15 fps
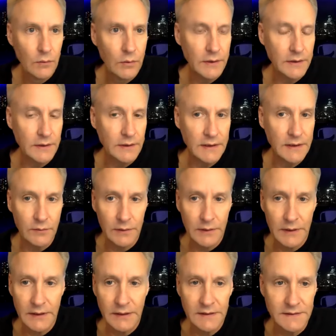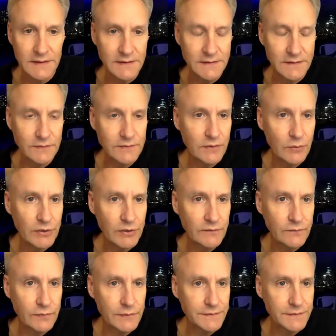Well, you're going to get really good at these. I was hoping
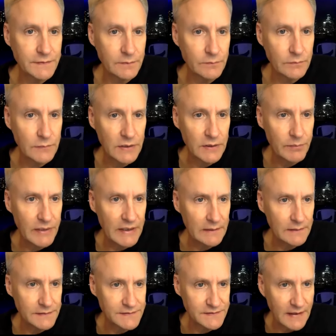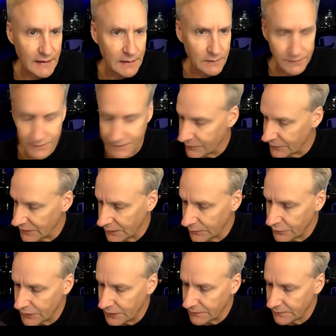for some balance scale or something,
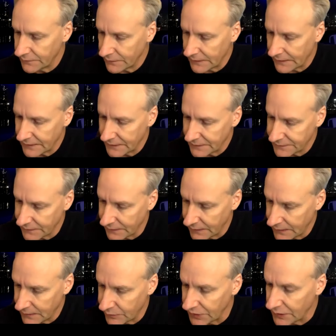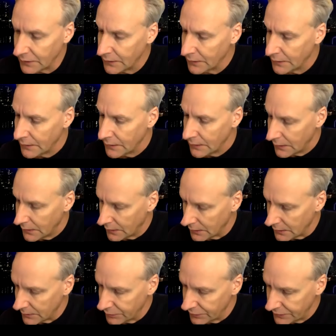but it doesn't look like that's going to happen.
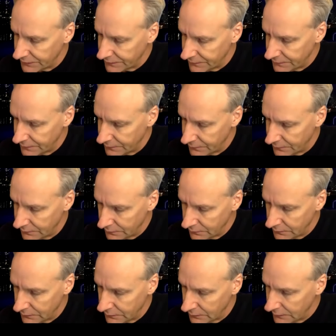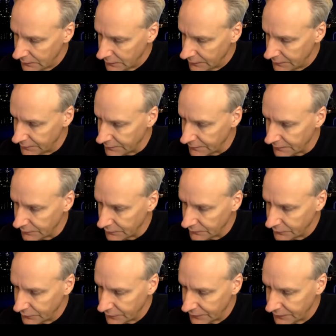R plus 2 is equal to
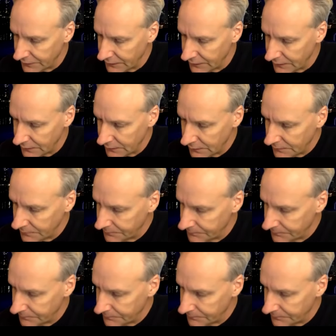14.